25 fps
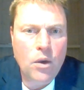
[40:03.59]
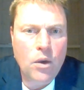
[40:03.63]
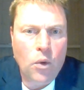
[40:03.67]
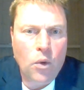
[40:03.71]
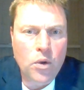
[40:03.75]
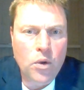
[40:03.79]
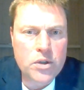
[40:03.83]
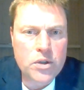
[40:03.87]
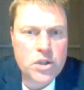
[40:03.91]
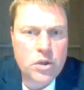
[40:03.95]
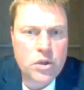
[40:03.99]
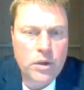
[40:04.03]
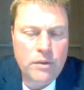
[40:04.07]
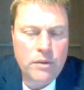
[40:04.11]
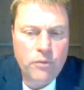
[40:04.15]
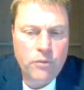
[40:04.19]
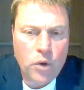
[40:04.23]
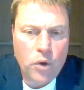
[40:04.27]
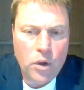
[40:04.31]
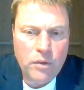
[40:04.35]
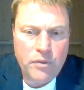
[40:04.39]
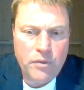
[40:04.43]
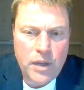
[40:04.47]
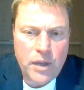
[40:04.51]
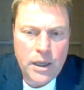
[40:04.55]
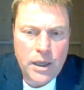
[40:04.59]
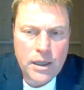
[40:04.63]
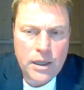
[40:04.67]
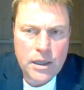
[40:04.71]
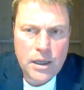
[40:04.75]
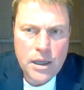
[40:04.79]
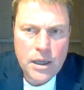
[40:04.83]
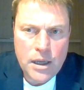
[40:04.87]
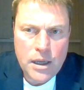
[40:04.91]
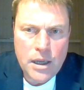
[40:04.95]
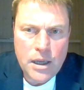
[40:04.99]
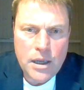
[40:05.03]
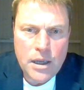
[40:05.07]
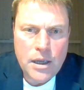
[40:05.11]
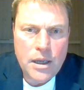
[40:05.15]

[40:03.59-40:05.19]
also involving